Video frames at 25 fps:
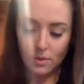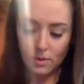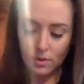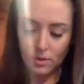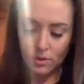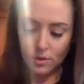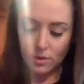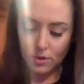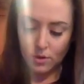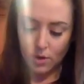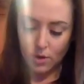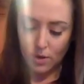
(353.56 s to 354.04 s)

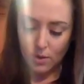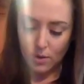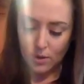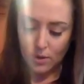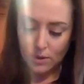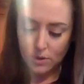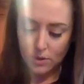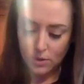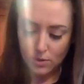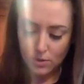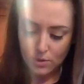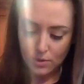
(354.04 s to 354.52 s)

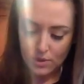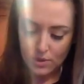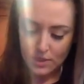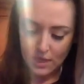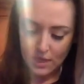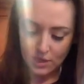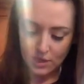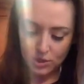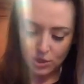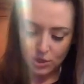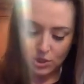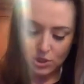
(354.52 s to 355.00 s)

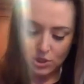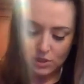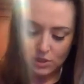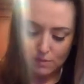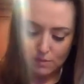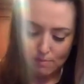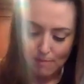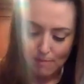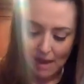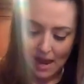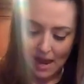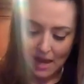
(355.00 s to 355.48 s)
essentially just
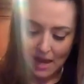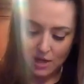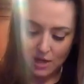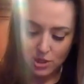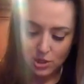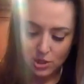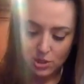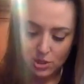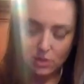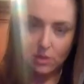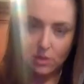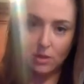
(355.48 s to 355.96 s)

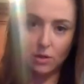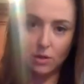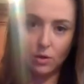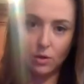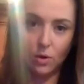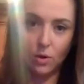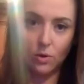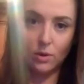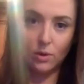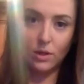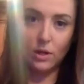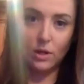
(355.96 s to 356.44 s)
mash the
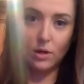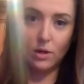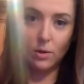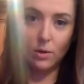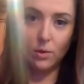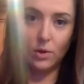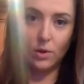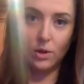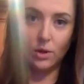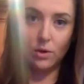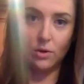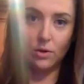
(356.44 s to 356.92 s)
coconut
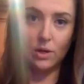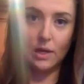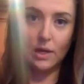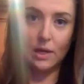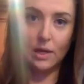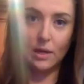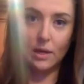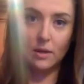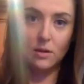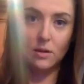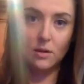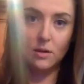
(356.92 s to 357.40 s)
oil
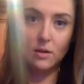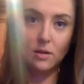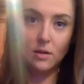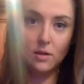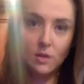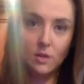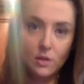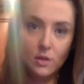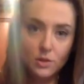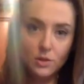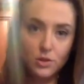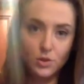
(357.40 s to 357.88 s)

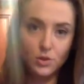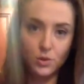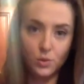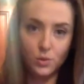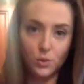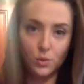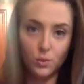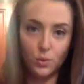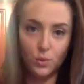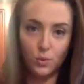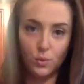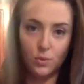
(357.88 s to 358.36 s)

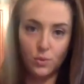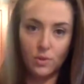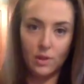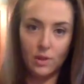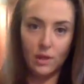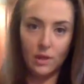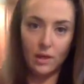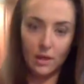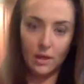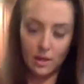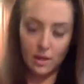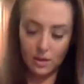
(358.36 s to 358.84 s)
into
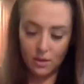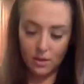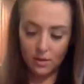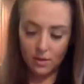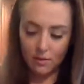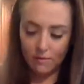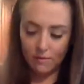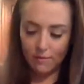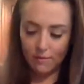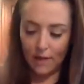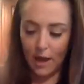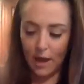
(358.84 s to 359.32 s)
the
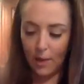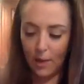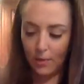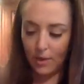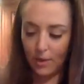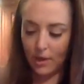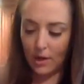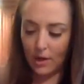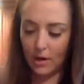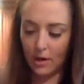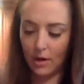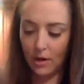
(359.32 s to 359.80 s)
flour
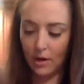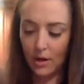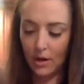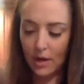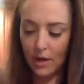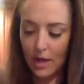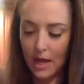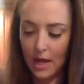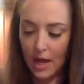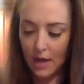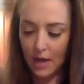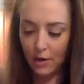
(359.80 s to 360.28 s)
here.
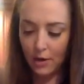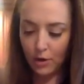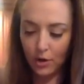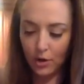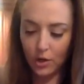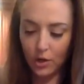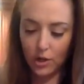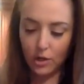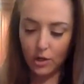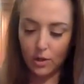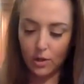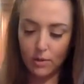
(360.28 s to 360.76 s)
And you're
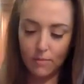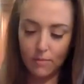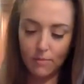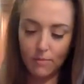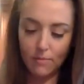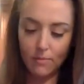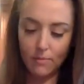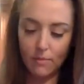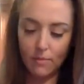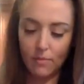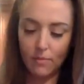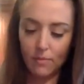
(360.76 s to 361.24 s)
going to
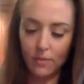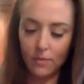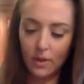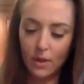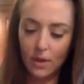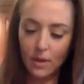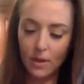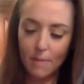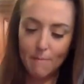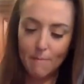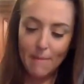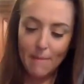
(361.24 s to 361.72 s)

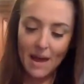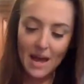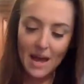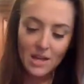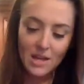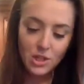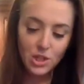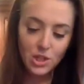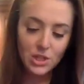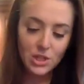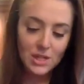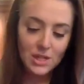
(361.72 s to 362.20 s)

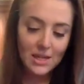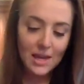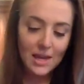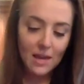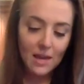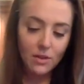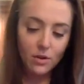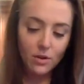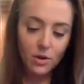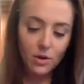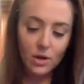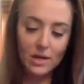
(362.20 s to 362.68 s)
mash it
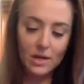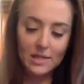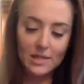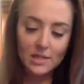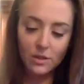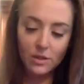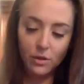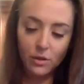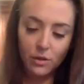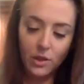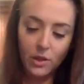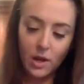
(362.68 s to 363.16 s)
together
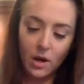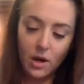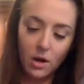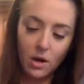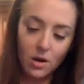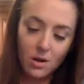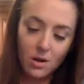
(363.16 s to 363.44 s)
until there